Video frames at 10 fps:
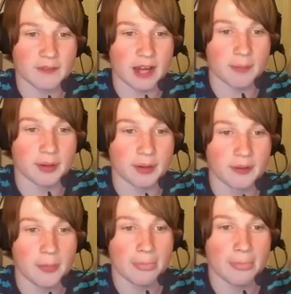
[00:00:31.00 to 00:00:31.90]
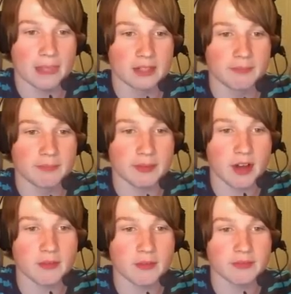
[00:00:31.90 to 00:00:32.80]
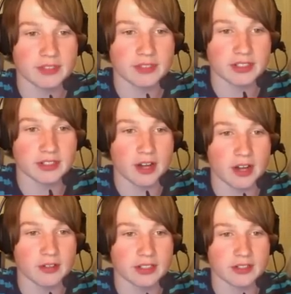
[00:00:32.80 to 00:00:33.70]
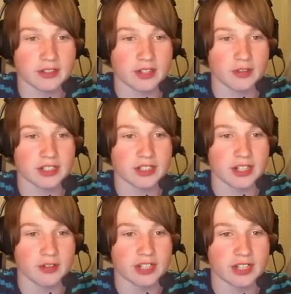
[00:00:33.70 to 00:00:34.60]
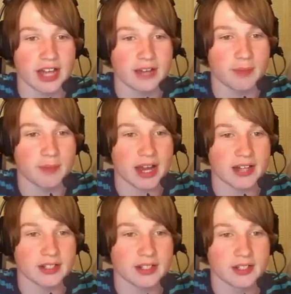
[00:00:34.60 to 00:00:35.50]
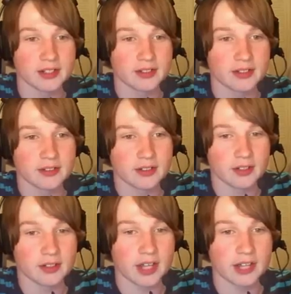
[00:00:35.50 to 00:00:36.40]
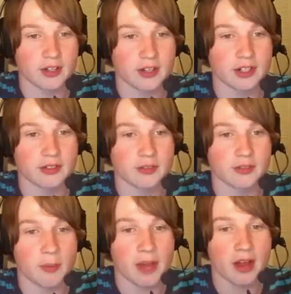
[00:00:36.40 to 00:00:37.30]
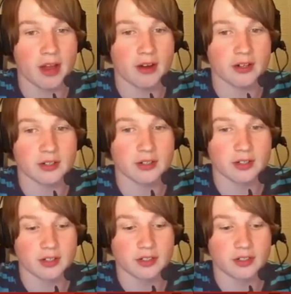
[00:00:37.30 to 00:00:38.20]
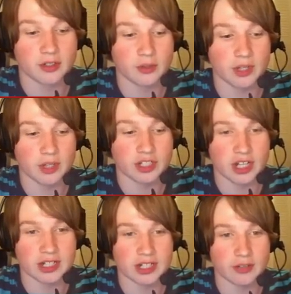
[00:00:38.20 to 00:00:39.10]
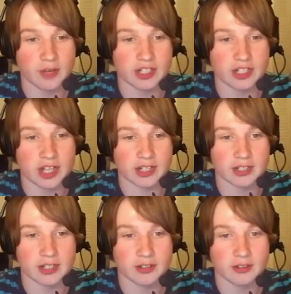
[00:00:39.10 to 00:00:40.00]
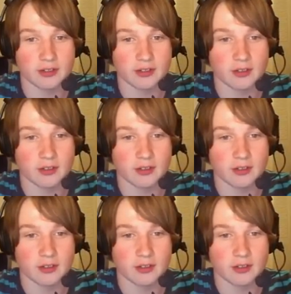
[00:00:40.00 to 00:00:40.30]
Backflip! No! No! Don't land bad! Okay, good. Prepare to eject. How do I eject?